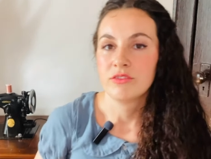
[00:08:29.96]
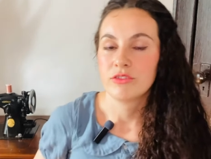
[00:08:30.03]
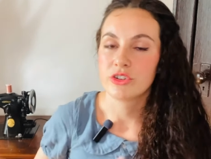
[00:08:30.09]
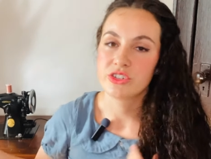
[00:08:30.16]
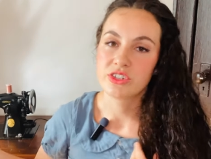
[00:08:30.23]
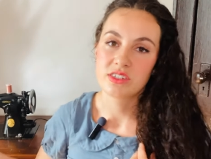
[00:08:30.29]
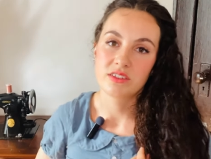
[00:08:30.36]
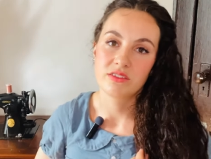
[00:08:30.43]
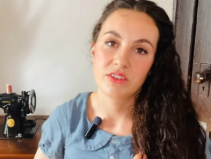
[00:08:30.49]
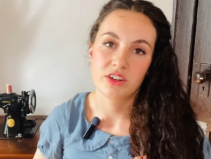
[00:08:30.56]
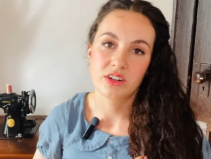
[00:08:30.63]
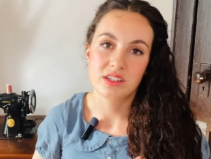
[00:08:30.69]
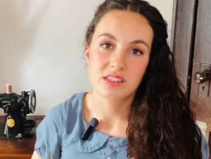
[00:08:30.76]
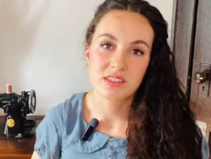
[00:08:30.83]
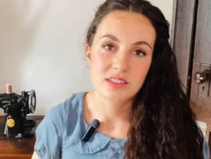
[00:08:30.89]
versus a
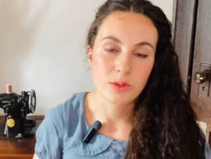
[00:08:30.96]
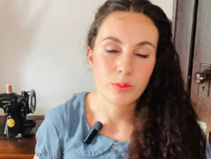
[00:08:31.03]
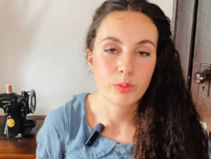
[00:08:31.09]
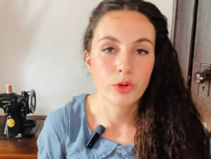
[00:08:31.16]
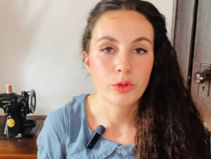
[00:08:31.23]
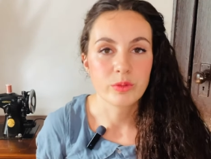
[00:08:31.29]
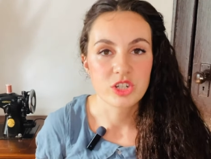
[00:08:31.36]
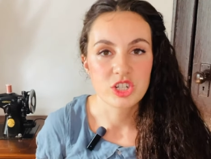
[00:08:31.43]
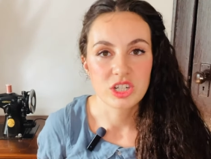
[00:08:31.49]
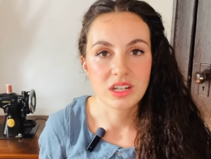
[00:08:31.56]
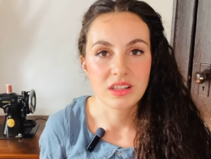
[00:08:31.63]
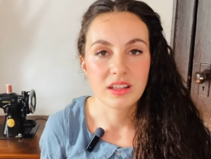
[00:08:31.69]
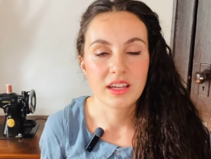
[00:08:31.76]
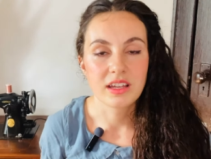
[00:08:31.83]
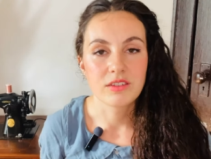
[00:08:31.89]
very simple
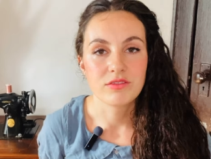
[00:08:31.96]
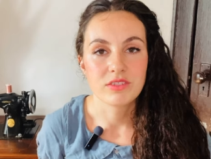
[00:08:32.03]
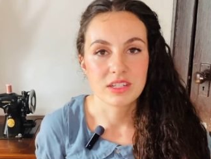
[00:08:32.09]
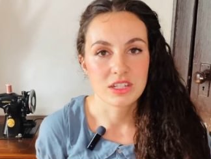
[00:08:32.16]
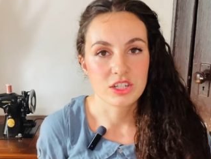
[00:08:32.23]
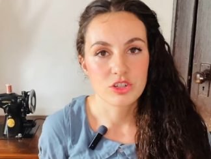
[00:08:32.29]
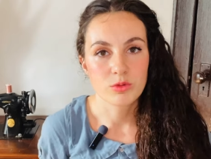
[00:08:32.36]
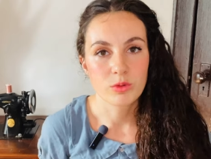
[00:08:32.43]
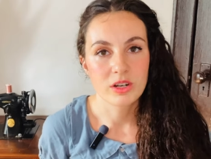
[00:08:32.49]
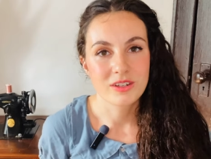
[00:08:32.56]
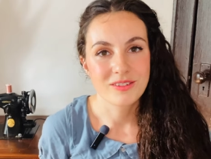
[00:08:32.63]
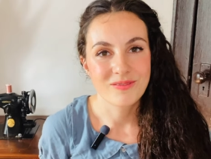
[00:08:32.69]
machine like a vintage one.